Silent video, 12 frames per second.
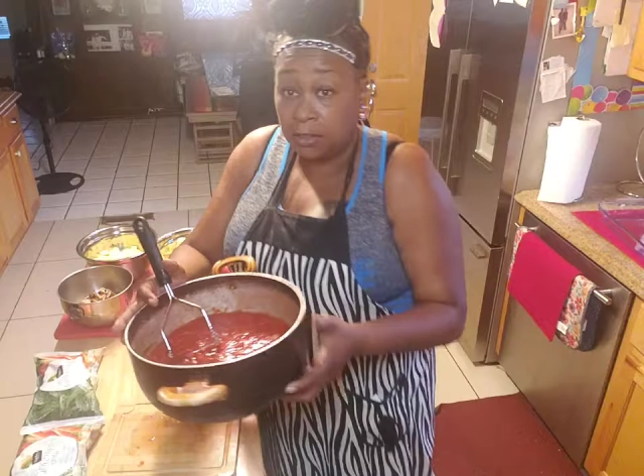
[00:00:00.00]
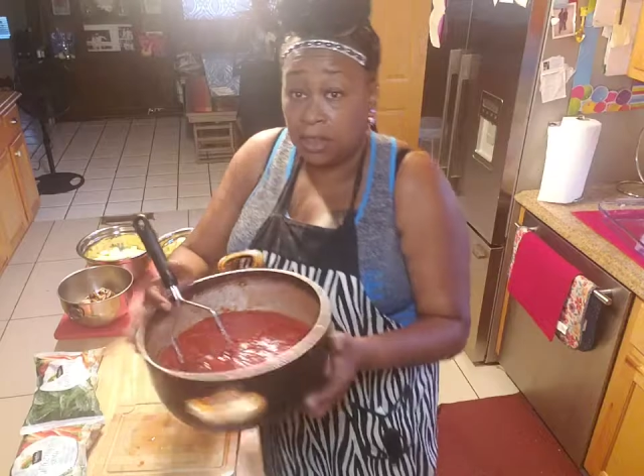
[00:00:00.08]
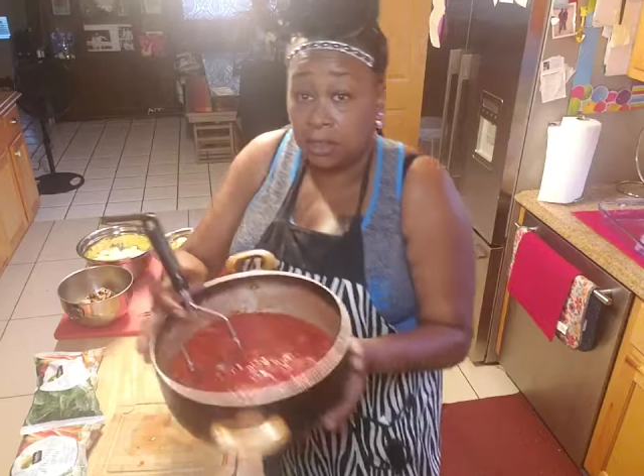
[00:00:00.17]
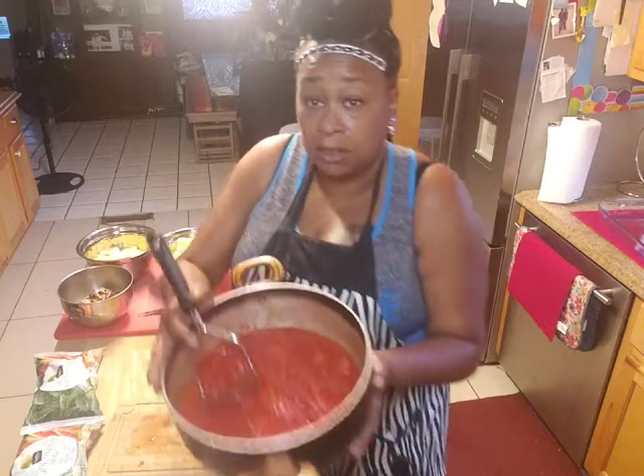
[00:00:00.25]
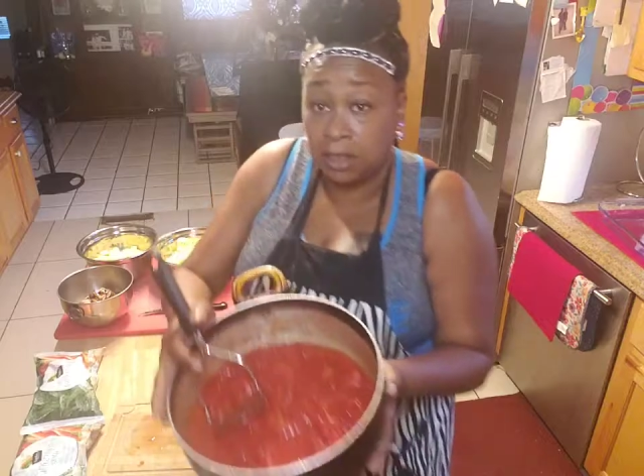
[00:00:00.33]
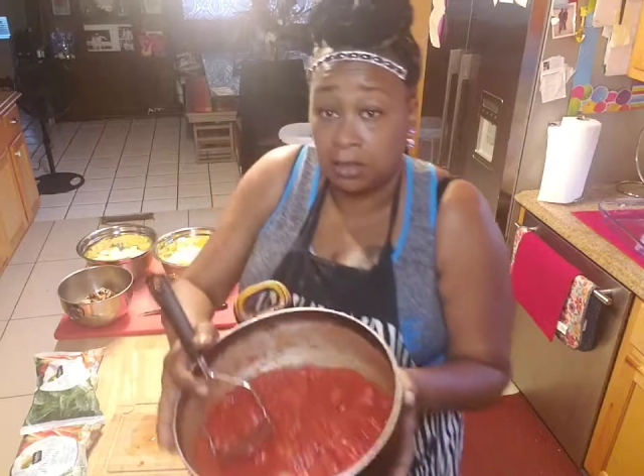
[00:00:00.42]
and
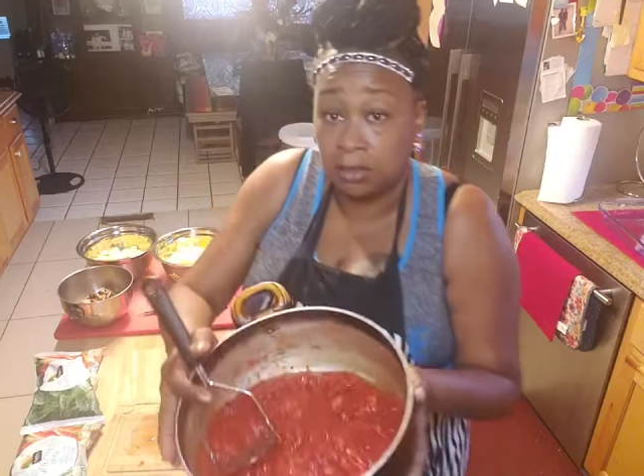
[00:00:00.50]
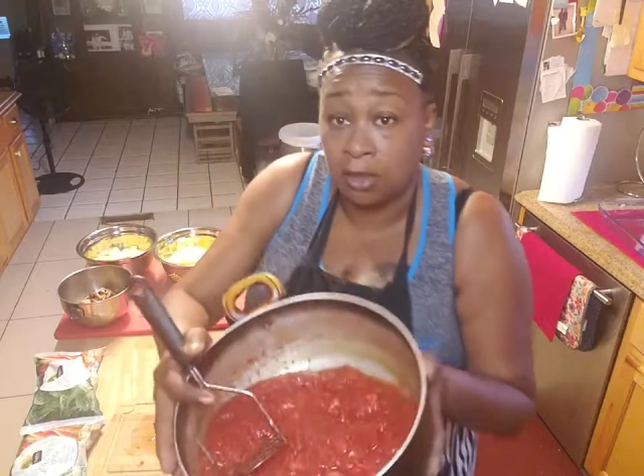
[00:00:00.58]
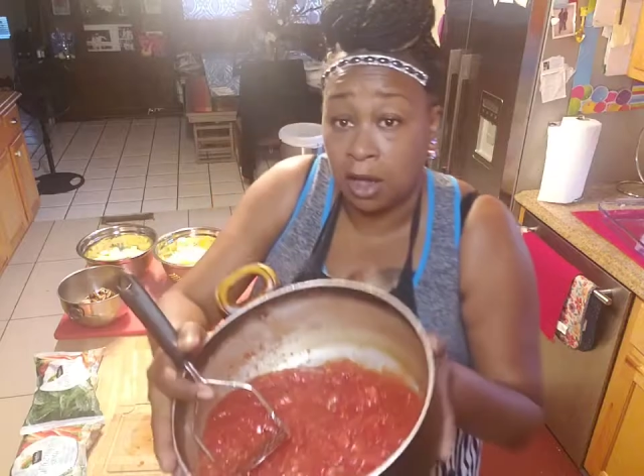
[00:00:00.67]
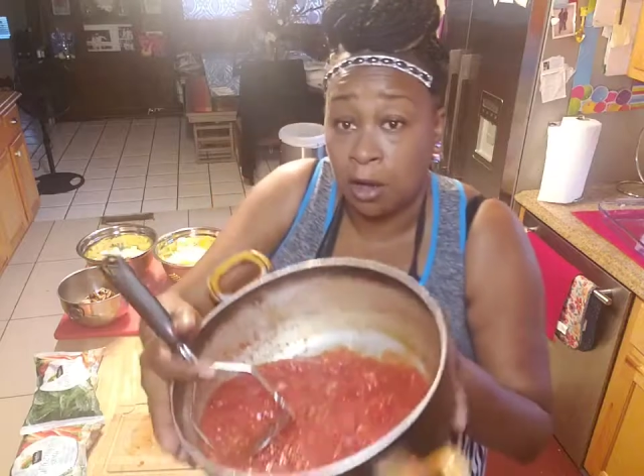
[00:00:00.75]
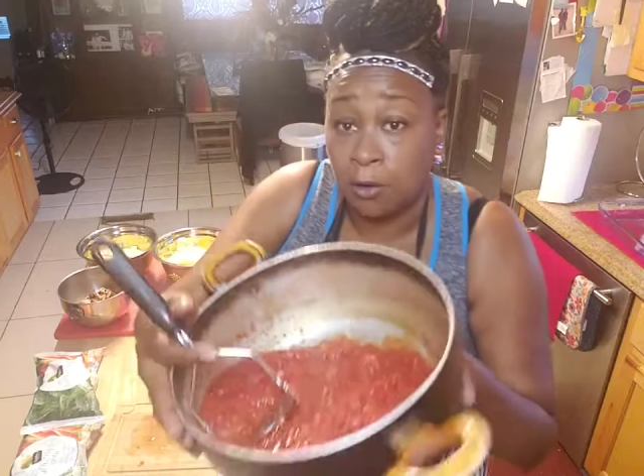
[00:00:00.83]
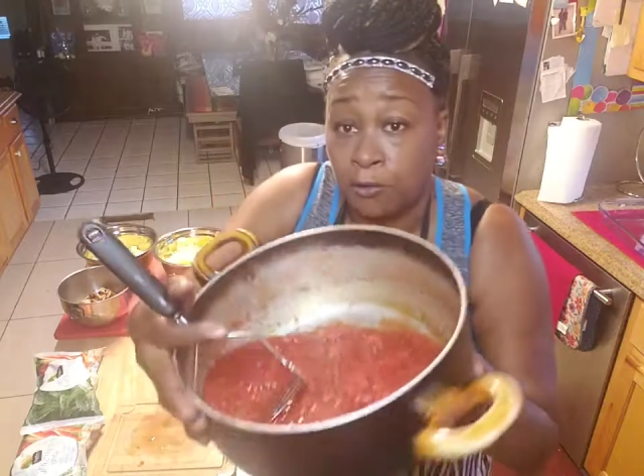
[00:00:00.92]
see this
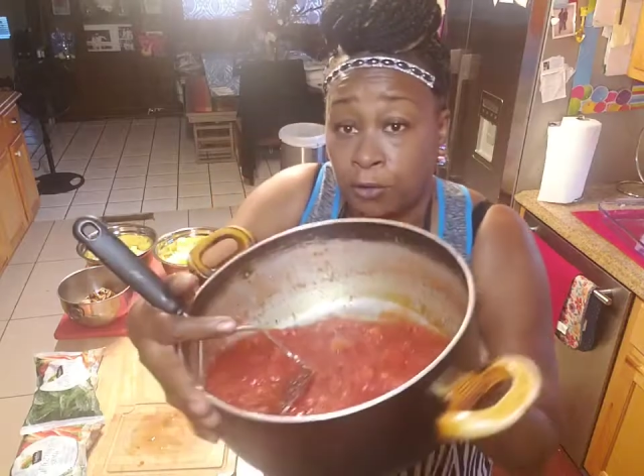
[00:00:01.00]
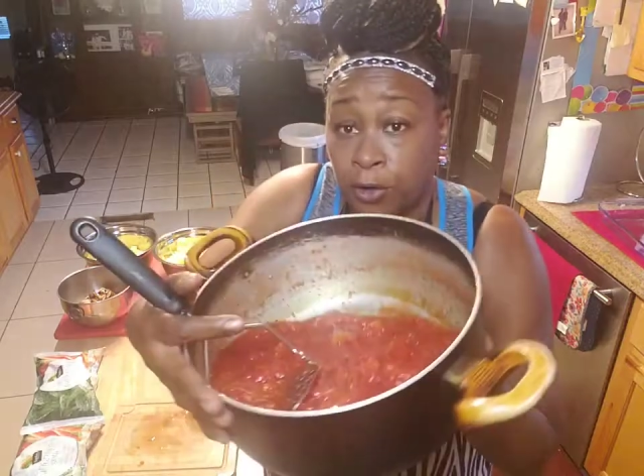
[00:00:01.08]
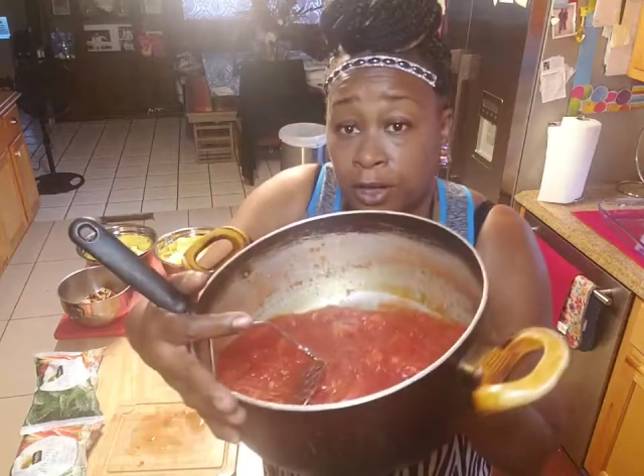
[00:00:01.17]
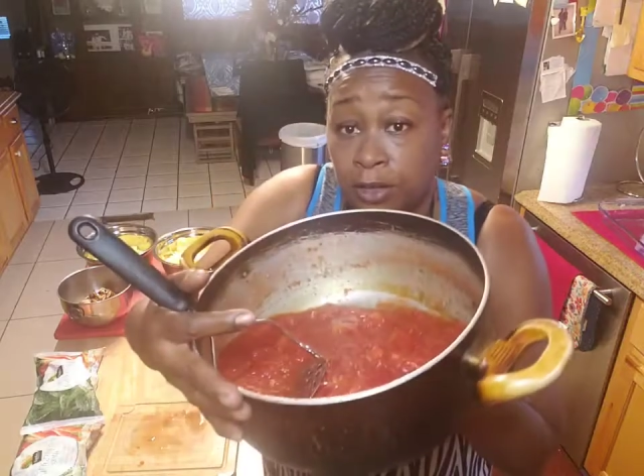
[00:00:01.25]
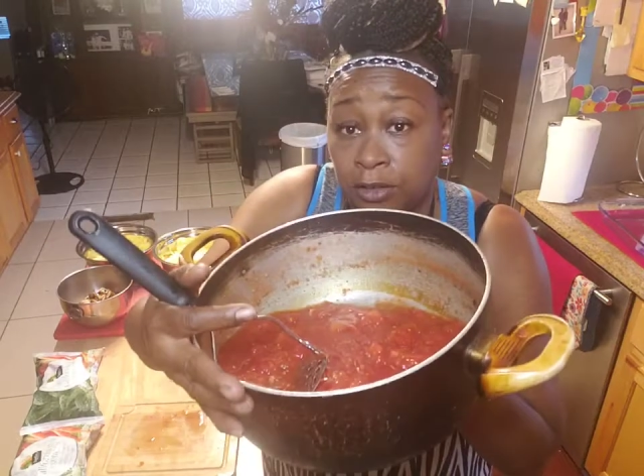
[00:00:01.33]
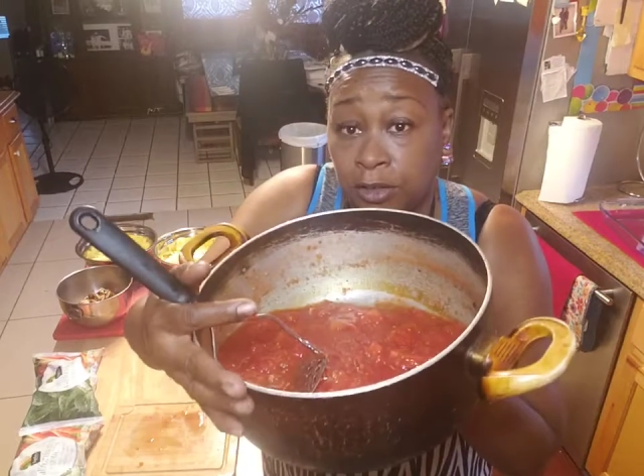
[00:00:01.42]
is all
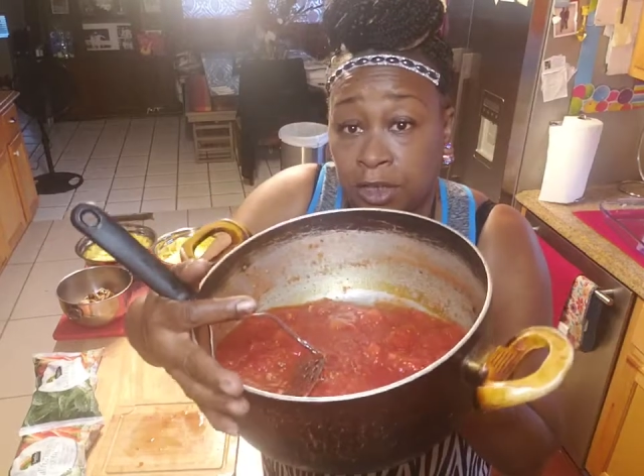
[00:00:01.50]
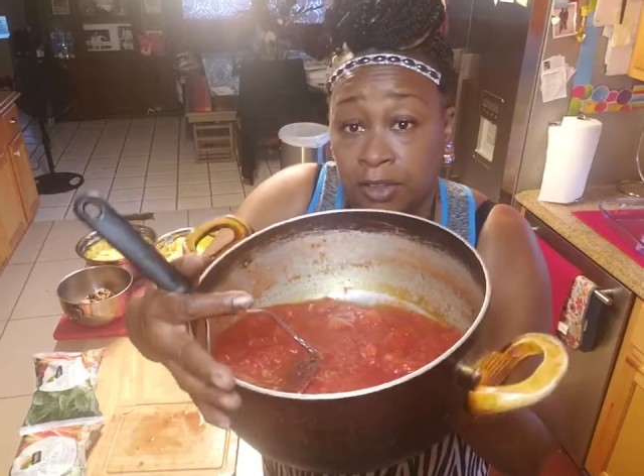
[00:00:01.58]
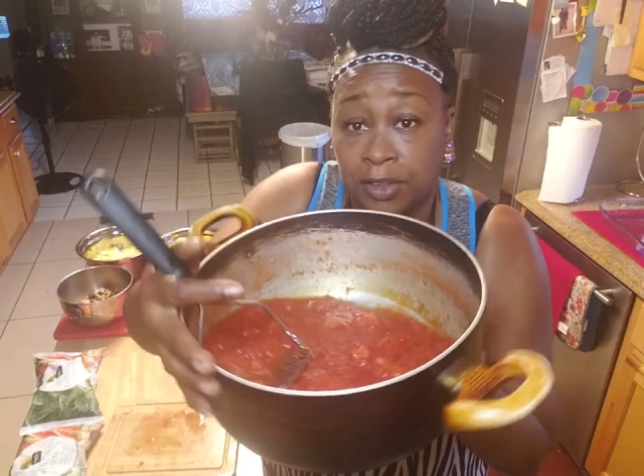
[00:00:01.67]
fresh.